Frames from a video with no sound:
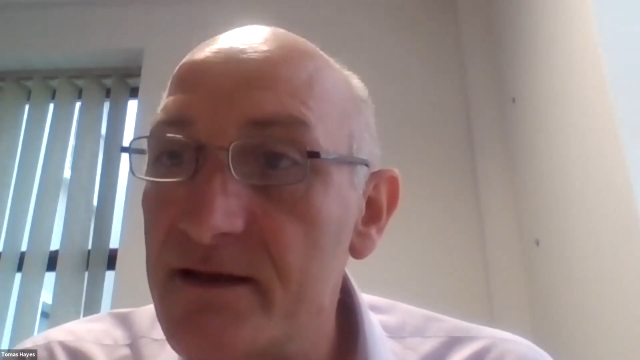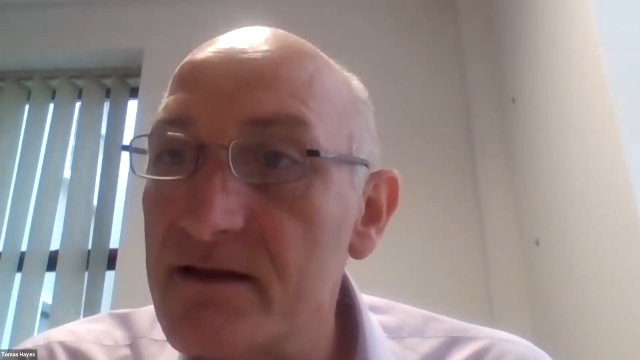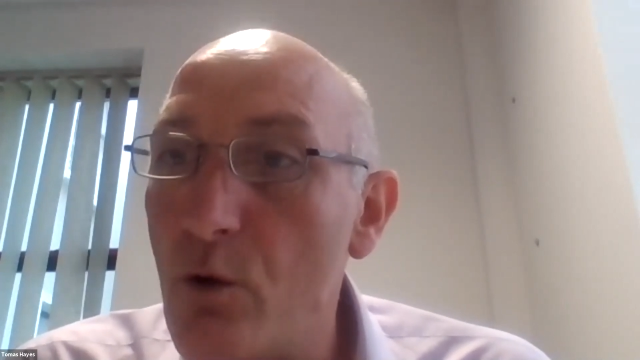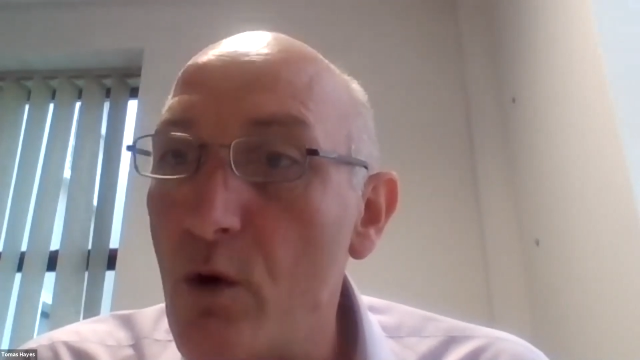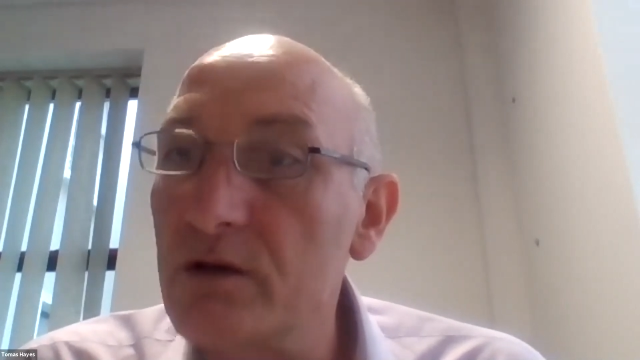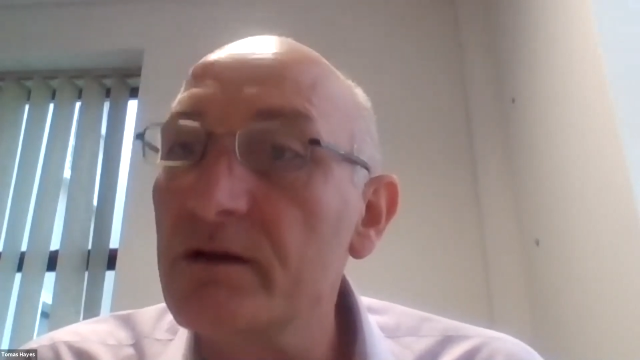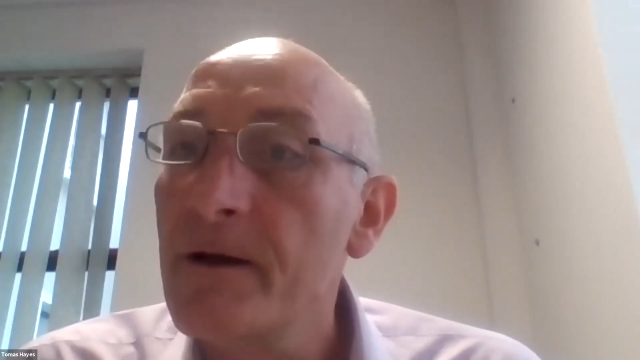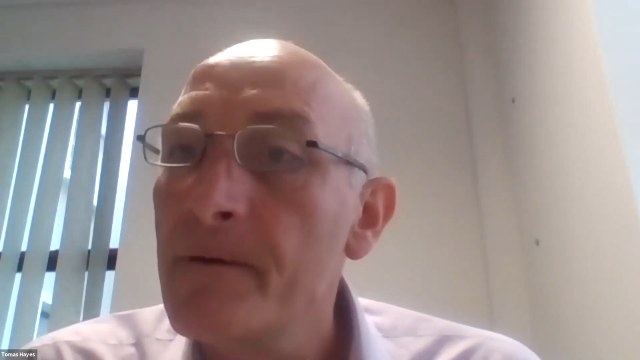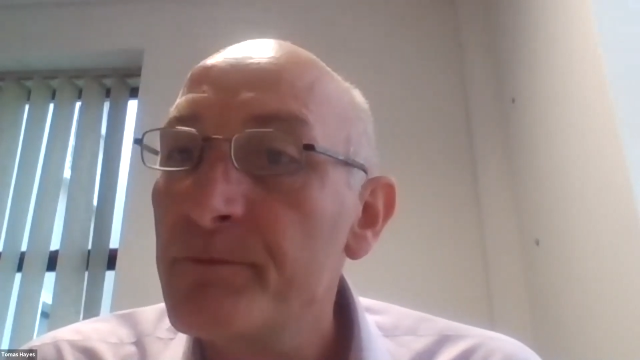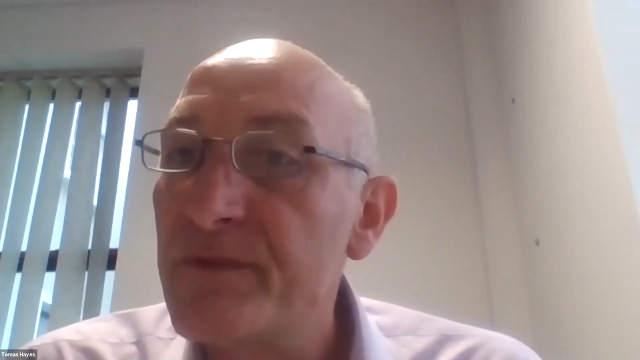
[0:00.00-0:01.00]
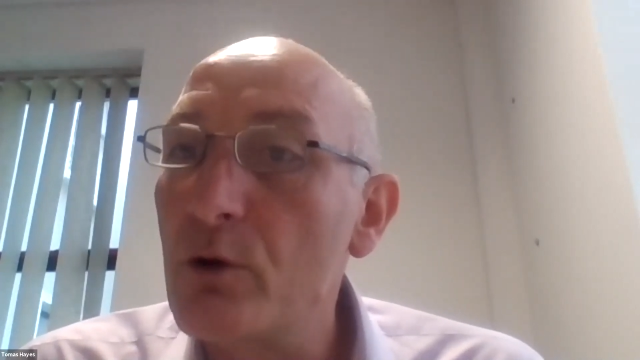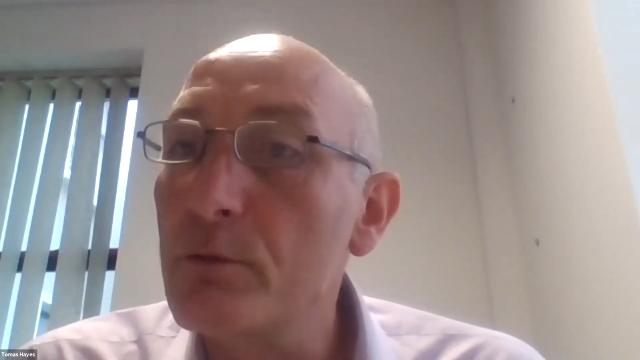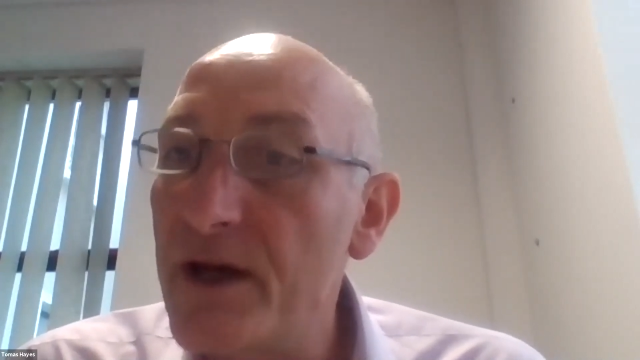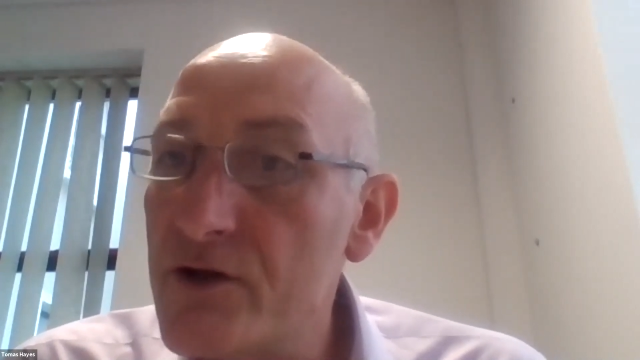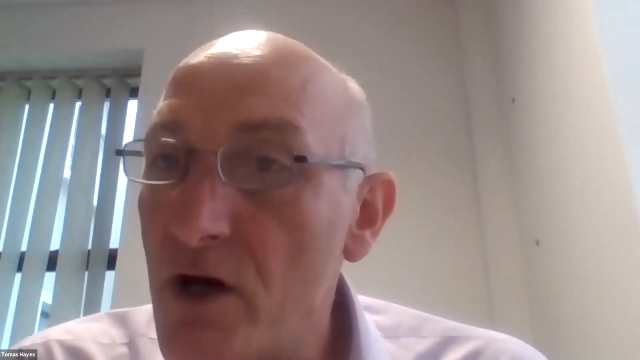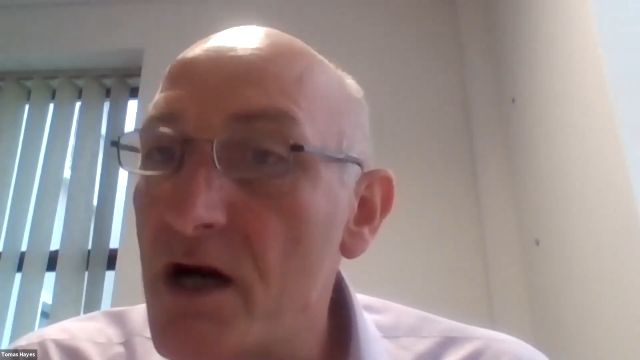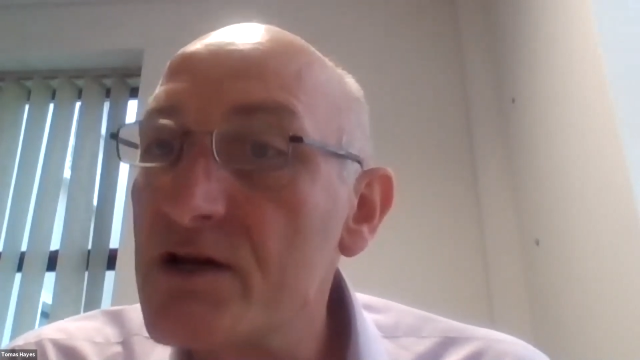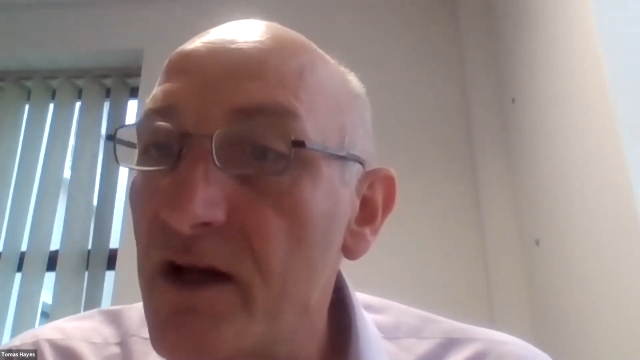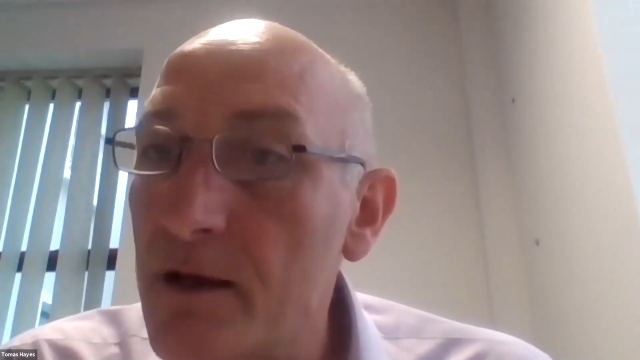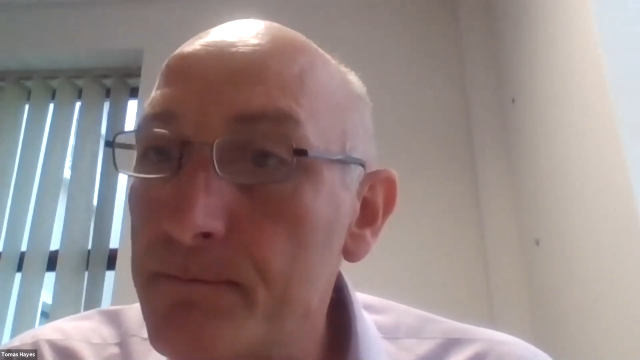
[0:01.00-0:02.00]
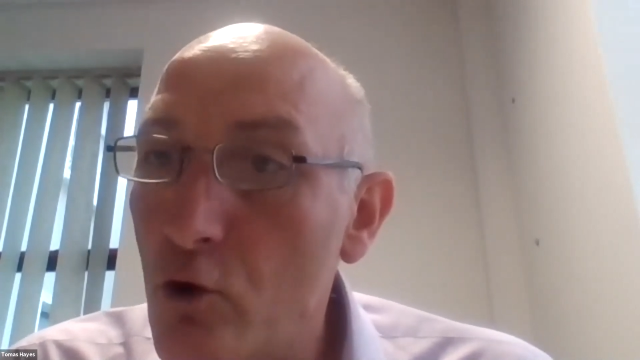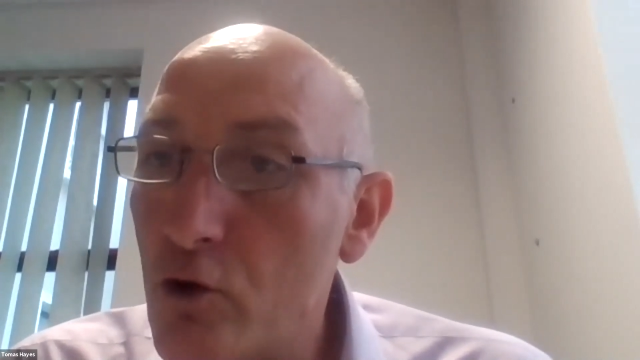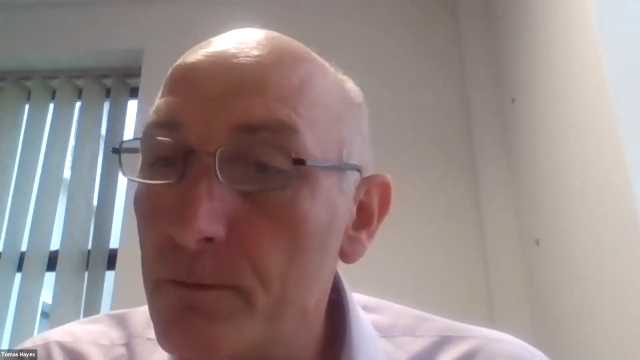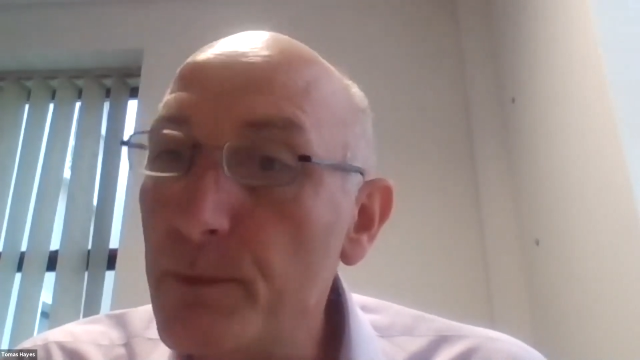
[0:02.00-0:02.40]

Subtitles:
and so on, there would be a charge for that program